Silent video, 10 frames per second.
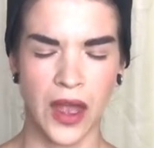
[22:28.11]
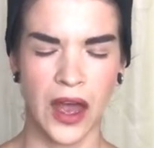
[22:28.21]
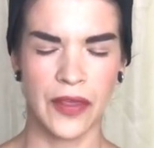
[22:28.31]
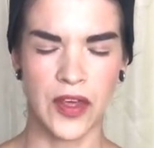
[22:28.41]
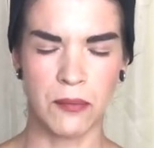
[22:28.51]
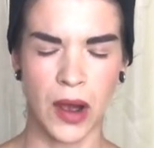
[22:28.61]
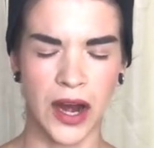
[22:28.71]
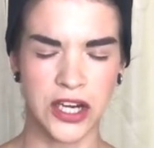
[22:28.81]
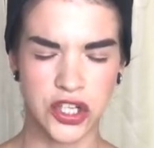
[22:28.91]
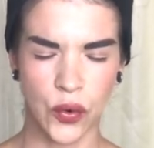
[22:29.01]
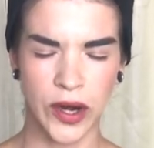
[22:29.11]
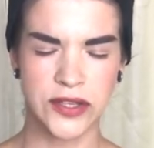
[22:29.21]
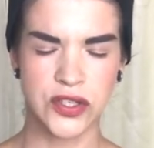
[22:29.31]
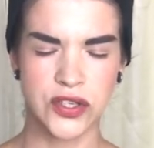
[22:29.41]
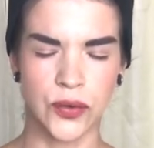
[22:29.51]
and then my
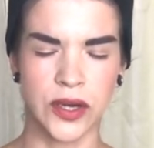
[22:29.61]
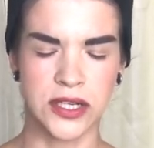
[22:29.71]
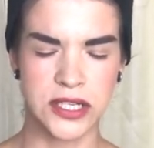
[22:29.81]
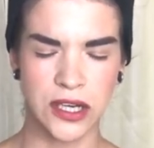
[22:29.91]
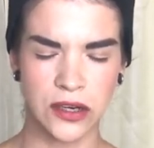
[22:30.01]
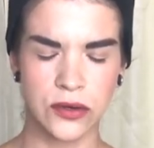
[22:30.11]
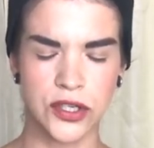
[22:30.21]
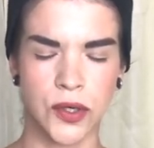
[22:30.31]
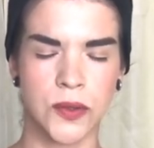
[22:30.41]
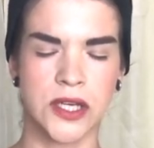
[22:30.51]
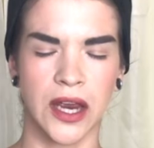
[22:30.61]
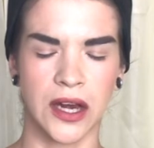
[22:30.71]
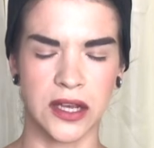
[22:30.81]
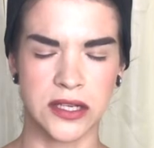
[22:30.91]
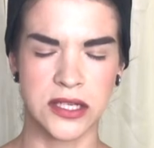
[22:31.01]
choice to continue choosing
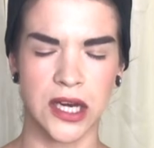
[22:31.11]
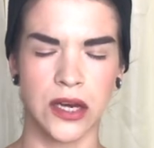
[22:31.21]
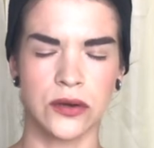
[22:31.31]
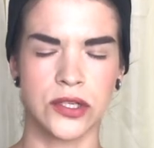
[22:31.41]
and continue